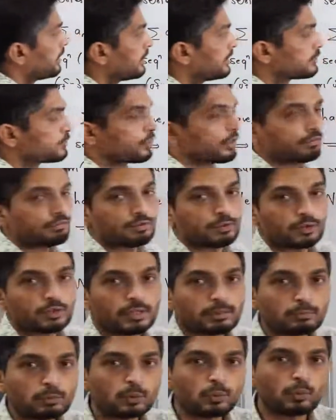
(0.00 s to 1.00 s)
So if you
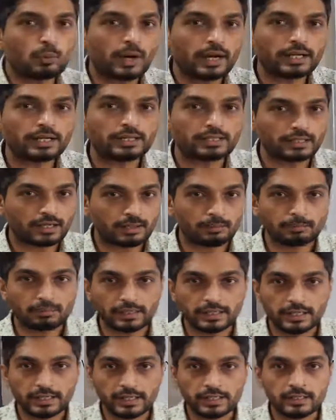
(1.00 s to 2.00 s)
remove one term,
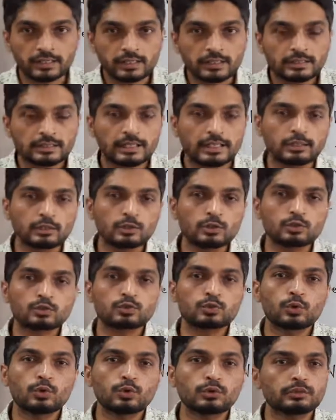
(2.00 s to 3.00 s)
getting, then
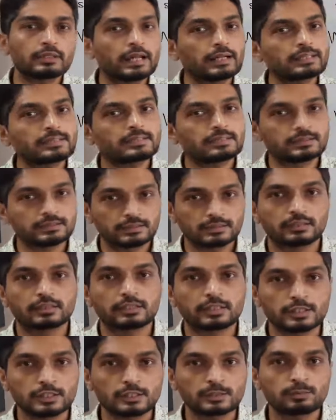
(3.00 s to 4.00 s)
also that
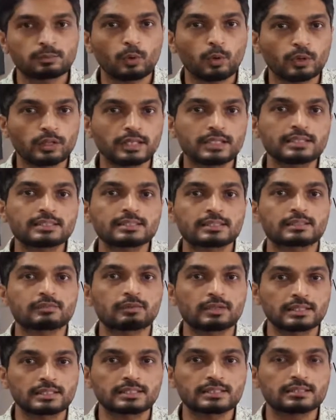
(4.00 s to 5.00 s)
corresponding
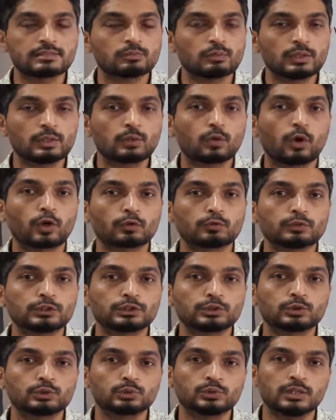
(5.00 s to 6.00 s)
sequence will
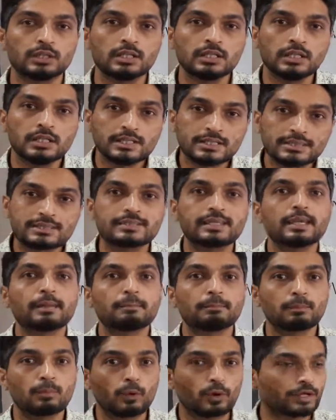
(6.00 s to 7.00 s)
converge to the
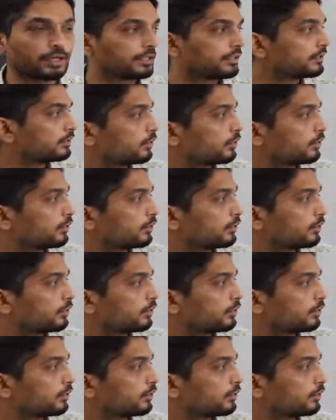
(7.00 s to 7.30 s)
same point.